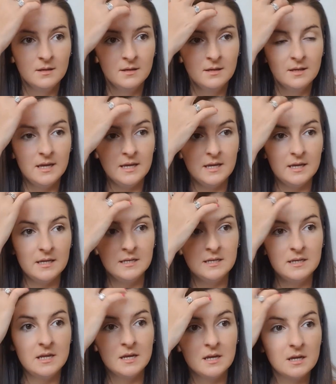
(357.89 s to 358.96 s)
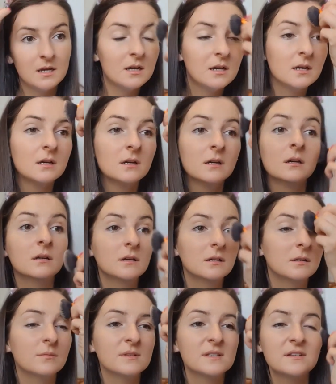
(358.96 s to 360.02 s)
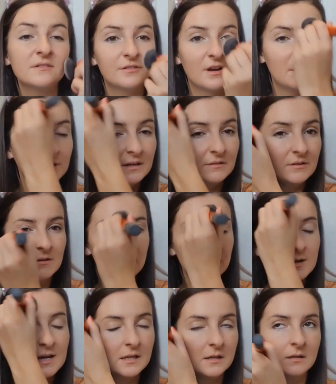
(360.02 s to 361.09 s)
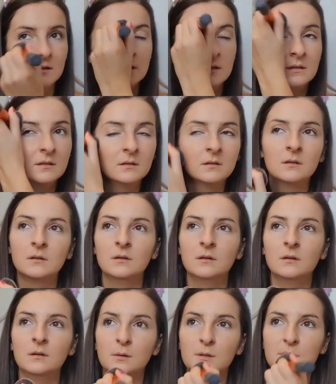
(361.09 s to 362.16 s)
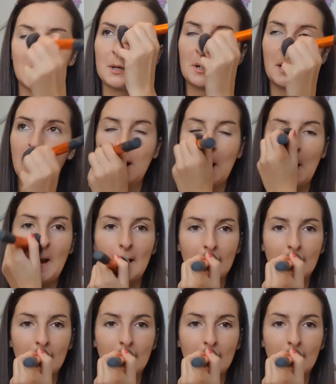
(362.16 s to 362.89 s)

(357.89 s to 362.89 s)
in, was it February we were away? Or January? I